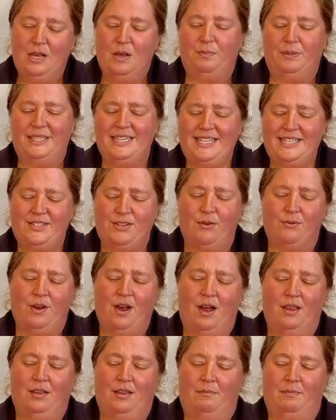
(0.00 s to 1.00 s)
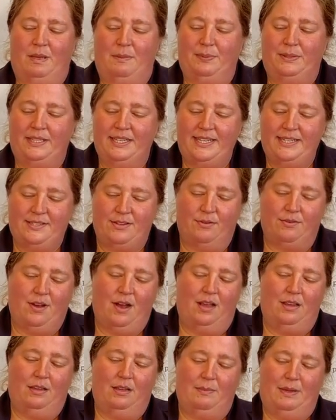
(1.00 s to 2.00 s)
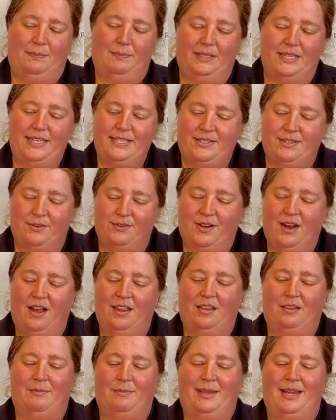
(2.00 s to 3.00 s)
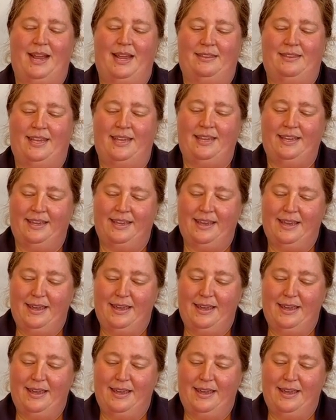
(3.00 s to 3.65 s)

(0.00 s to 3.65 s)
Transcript: Please don't call on me. Please don't call on me. Please don't call on me, I think.